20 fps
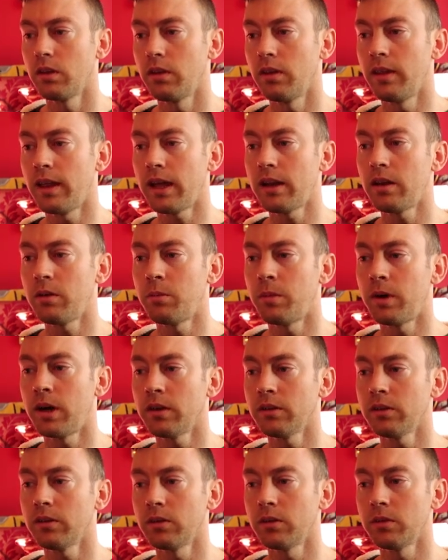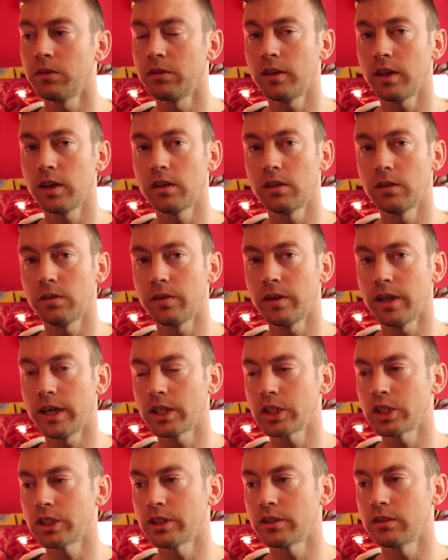that amount of stick
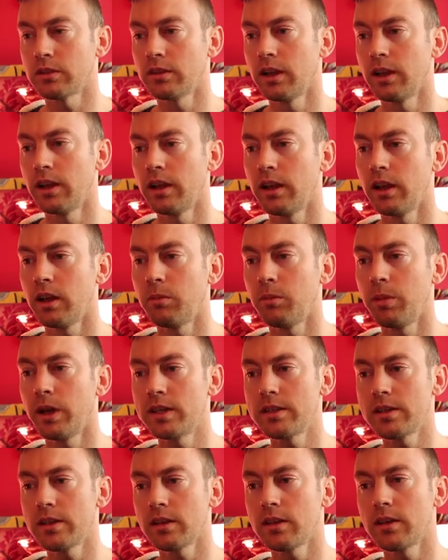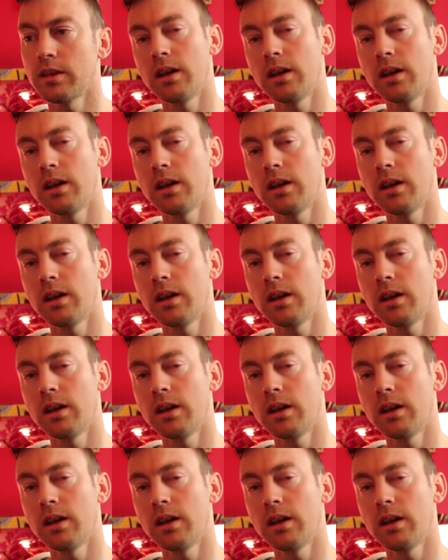deflection and basically